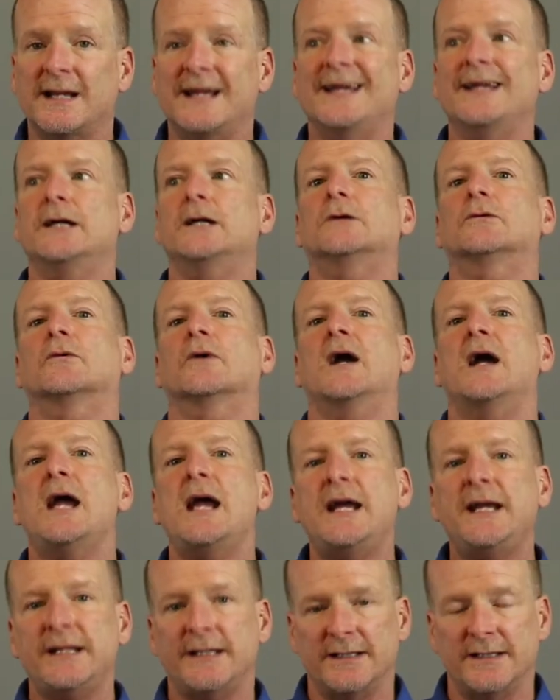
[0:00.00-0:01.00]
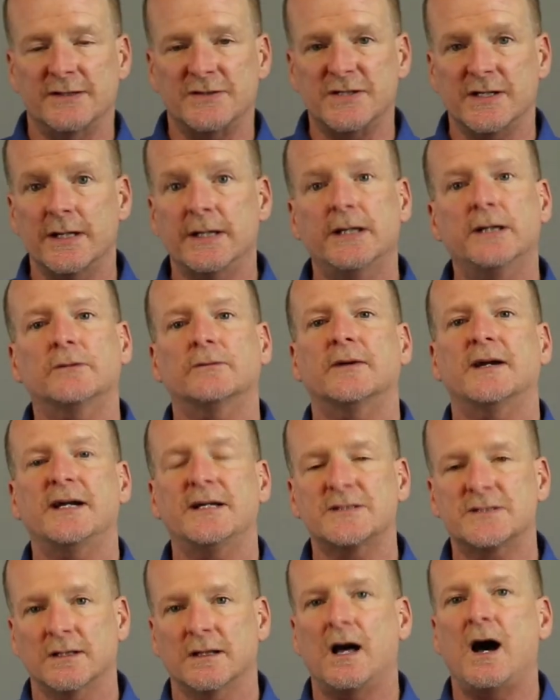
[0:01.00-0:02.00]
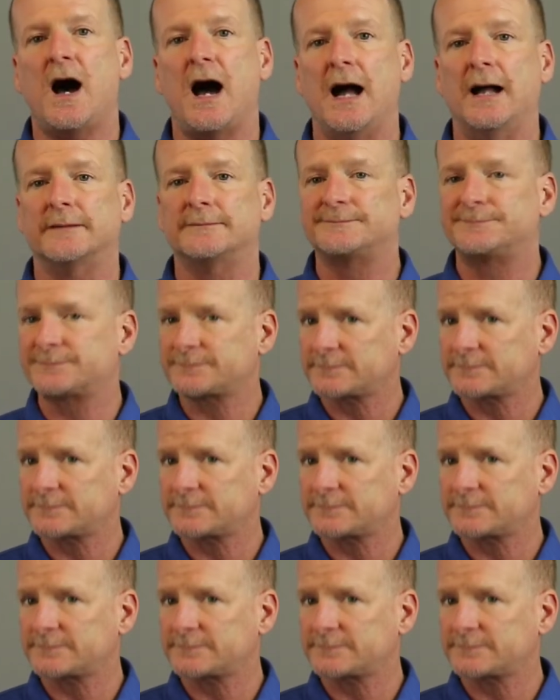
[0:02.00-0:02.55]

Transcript: It rains, and it rains a lot.